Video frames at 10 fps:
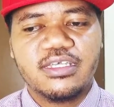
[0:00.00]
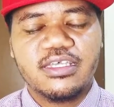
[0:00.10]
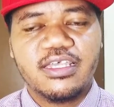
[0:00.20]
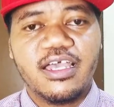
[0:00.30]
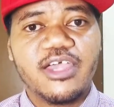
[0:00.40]

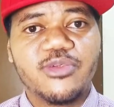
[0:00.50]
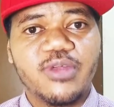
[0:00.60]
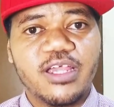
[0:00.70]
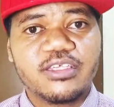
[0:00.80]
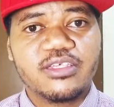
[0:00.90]
a
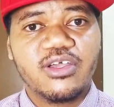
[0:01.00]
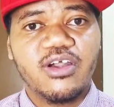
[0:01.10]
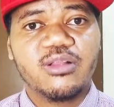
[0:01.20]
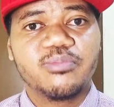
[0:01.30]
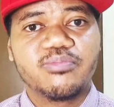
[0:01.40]

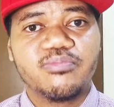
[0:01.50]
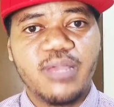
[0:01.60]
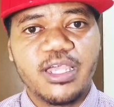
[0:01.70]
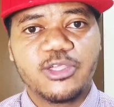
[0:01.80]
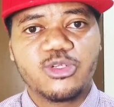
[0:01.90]
hierarchical
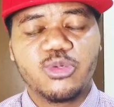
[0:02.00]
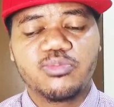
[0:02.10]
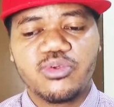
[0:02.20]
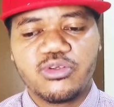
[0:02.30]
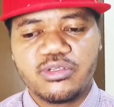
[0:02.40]

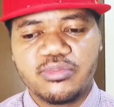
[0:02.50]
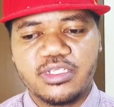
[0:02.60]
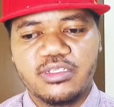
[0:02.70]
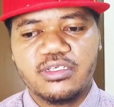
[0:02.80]
microprogramming,